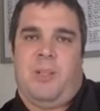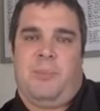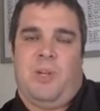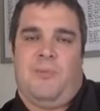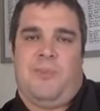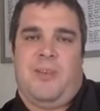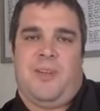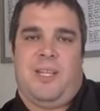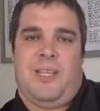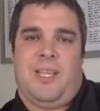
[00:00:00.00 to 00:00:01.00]
Let me know if you
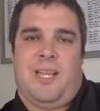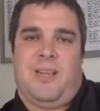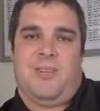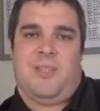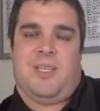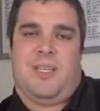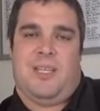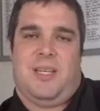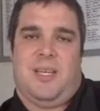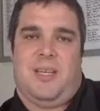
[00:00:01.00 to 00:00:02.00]
have anything else,
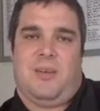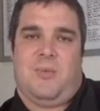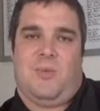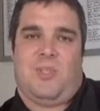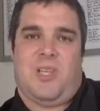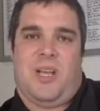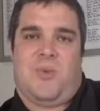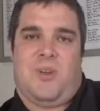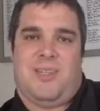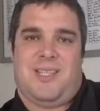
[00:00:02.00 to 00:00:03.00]
and we'll
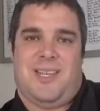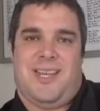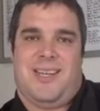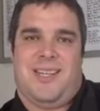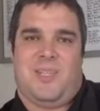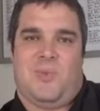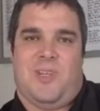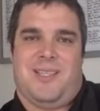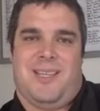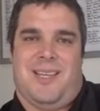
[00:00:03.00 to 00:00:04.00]
talk real estate next
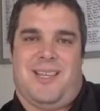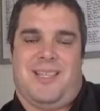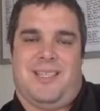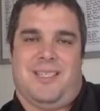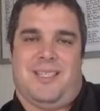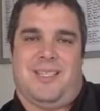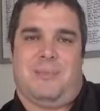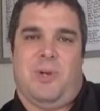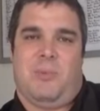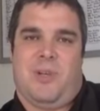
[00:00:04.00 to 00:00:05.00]
Wednesday.
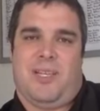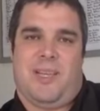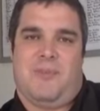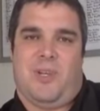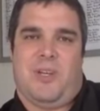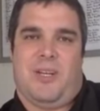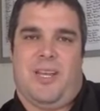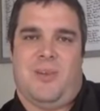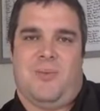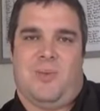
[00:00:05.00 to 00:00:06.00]
Hope you guys have a good
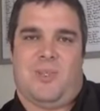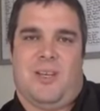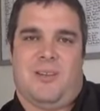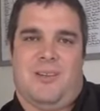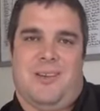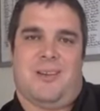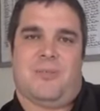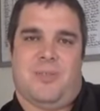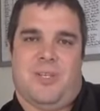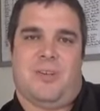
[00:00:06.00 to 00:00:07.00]
night, and we'll talk
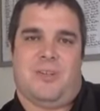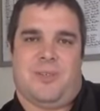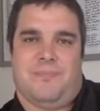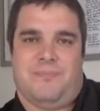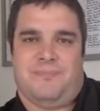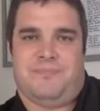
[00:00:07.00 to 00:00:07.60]
later. Cheers.